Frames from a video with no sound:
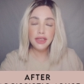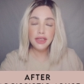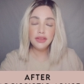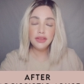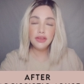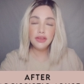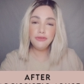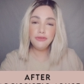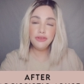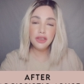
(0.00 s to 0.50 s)

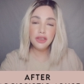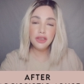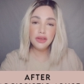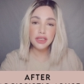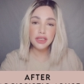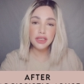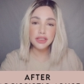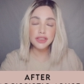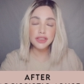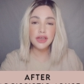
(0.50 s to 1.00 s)
The
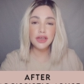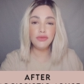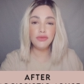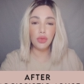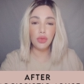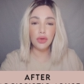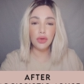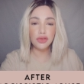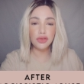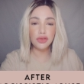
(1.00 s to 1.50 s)
feelings of
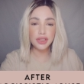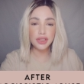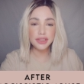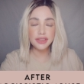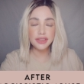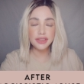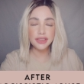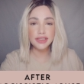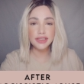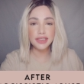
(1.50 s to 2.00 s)

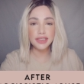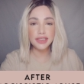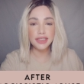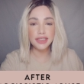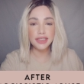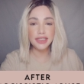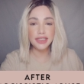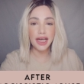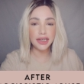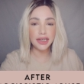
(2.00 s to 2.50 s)
worthlessness
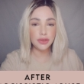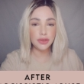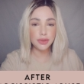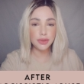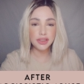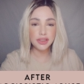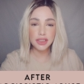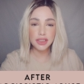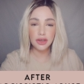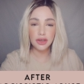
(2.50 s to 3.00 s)
and
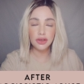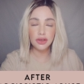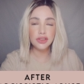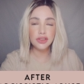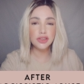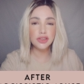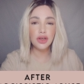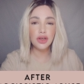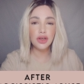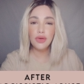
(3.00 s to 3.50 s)
inadequacy are
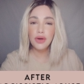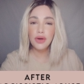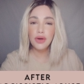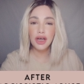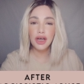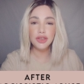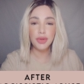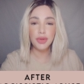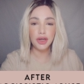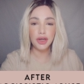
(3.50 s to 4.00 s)
so
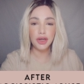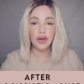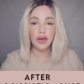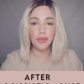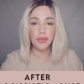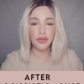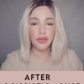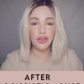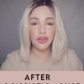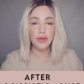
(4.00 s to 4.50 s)

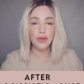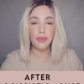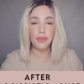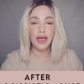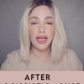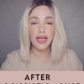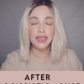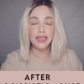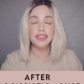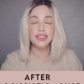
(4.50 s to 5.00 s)
unbearable that the
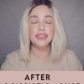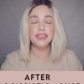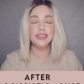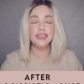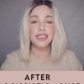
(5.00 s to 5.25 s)
mind is